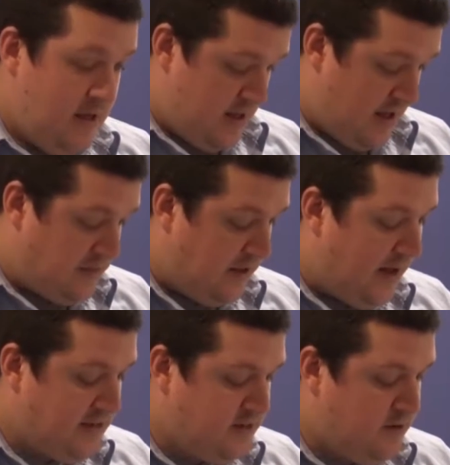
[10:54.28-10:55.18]
and the
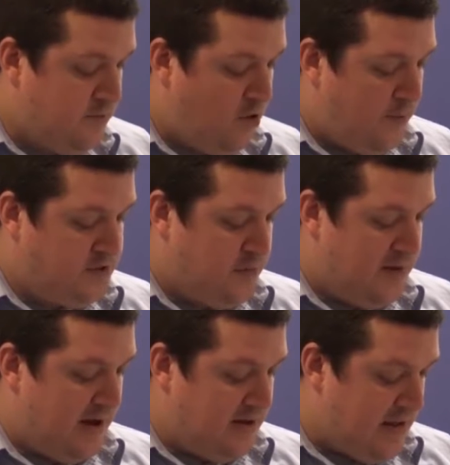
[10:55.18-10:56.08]
latter promised to
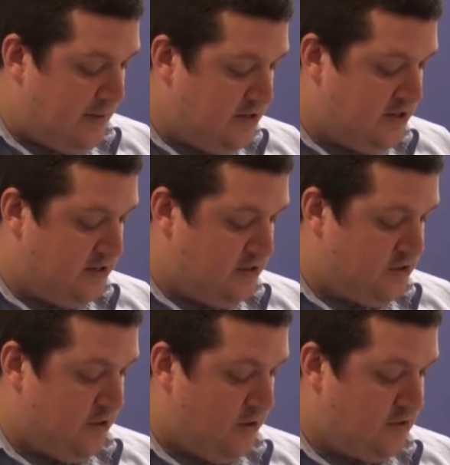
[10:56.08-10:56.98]
pay an indemnity to the
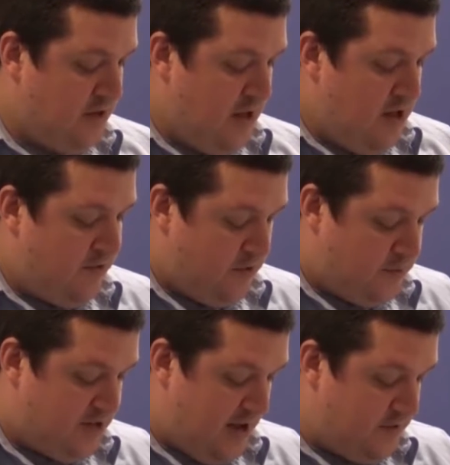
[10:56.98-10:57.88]
Scots for
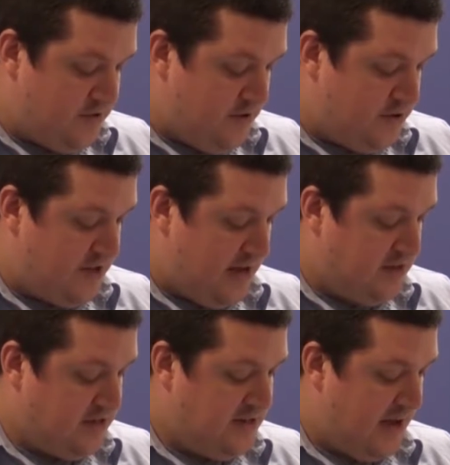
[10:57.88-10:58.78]
themselves and their
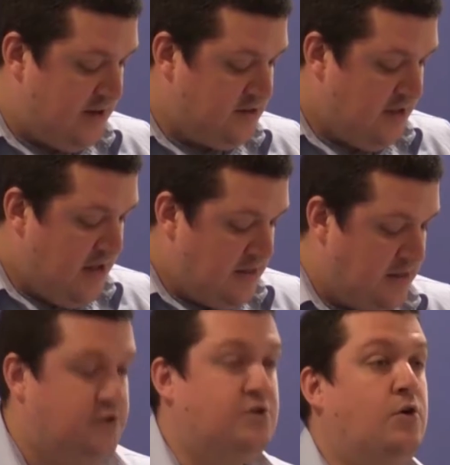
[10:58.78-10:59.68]
estates and tenants
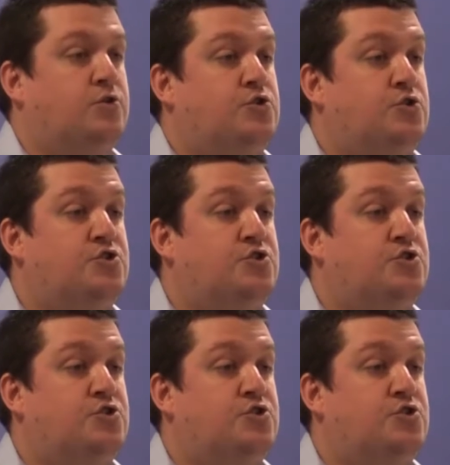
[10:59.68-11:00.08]
that the Scots should